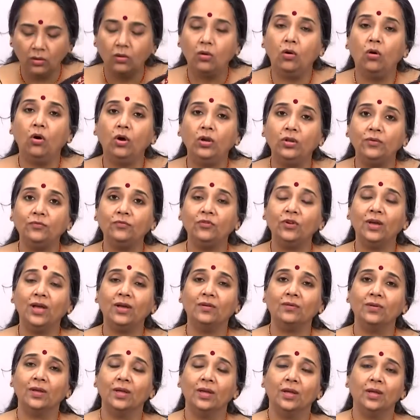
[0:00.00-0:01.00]
Or if you
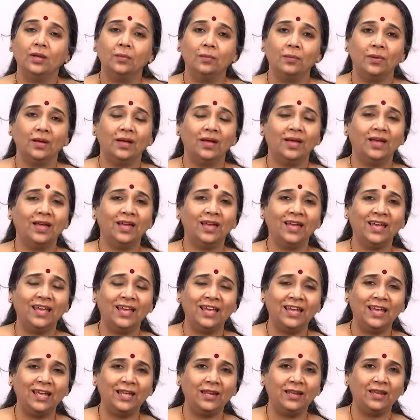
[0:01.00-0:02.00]
have
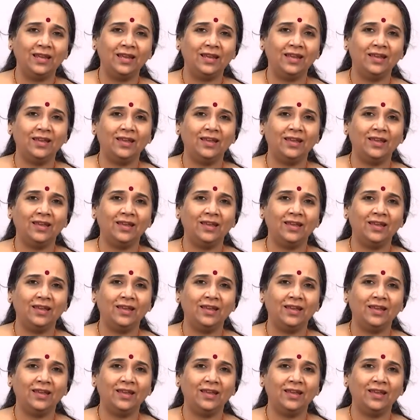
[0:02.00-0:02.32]
pare,